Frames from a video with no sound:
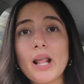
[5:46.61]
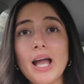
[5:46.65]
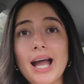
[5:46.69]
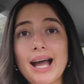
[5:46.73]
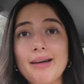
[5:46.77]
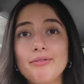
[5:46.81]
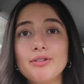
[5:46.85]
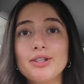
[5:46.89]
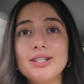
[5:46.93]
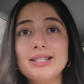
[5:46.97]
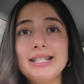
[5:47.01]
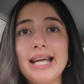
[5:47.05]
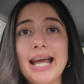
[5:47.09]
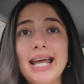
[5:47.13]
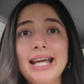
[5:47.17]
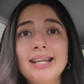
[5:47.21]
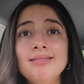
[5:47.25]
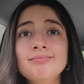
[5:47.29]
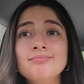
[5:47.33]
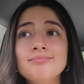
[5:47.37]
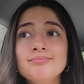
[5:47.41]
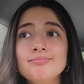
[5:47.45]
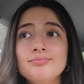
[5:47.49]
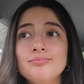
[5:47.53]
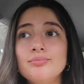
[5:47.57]
Have a good day
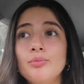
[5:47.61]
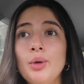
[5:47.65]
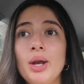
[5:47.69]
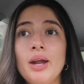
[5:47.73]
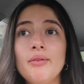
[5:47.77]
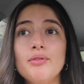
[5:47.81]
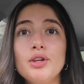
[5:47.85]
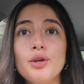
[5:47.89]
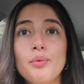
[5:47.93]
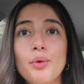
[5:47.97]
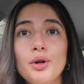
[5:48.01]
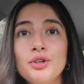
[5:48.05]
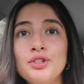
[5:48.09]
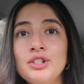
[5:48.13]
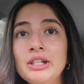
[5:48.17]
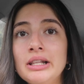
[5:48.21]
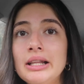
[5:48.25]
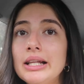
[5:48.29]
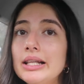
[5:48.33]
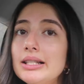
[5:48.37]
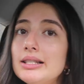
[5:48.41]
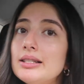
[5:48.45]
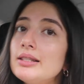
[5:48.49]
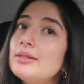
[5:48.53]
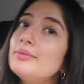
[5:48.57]
whenever you're
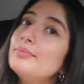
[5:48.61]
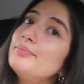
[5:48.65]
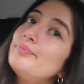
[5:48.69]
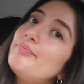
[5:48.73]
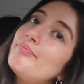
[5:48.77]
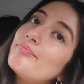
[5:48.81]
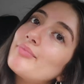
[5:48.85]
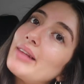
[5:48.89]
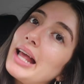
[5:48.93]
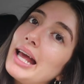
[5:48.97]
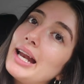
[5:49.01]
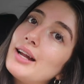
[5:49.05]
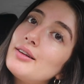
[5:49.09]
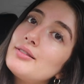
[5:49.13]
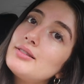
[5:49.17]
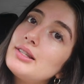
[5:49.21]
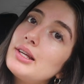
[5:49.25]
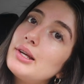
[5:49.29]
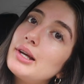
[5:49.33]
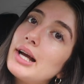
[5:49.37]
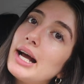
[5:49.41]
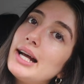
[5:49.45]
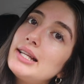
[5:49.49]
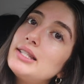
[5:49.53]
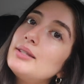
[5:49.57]
watching this, and I'll
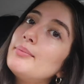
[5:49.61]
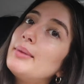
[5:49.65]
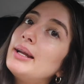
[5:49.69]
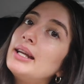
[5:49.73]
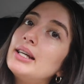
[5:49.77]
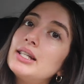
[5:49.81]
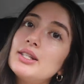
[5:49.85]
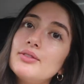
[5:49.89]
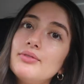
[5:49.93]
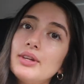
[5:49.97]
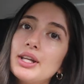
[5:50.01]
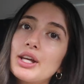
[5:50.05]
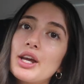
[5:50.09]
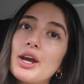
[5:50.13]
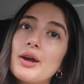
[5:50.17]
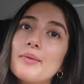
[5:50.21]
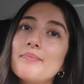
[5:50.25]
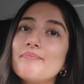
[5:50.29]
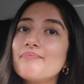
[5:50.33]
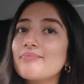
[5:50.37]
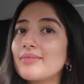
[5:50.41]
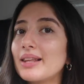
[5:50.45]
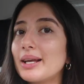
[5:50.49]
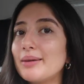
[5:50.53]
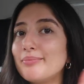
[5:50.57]
see you guys in my next video.
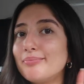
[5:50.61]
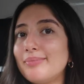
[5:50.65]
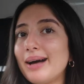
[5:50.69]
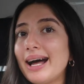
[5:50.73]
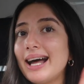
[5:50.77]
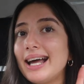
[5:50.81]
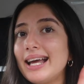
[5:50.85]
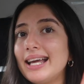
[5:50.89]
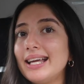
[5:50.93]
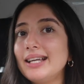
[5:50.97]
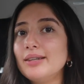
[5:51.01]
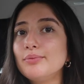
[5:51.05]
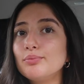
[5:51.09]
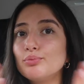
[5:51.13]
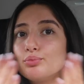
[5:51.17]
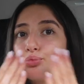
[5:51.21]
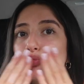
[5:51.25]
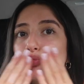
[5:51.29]
Bye.